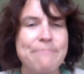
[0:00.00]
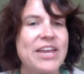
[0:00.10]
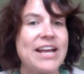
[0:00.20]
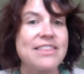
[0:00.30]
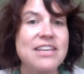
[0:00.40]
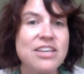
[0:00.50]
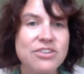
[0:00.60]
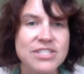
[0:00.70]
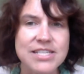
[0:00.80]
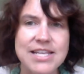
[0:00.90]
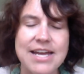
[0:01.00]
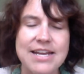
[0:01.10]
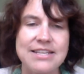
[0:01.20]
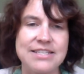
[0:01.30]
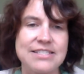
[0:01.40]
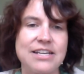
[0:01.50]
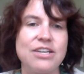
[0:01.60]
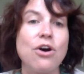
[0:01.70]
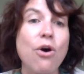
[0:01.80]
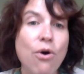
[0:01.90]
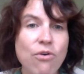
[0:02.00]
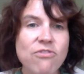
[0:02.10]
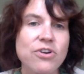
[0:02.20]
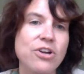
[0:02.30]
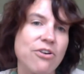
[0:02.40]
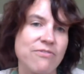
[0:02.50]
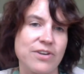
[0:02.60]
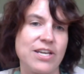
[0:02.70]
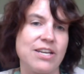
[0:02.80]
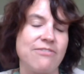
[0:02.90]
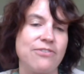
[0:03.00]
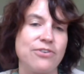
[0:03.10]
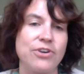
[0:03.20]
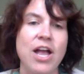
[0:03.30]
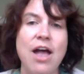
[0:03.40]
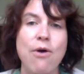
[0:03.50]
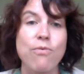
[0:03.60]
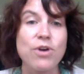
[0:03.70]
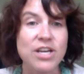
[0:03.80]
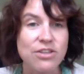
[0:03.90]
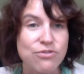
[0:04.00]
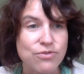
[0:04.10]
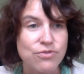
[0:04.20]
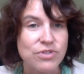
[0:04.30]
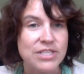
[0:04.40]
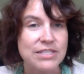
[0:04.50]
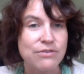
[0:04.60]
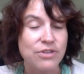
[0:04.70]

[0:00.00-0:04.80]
And I think you'll see that in the study over and over again if you're working through the,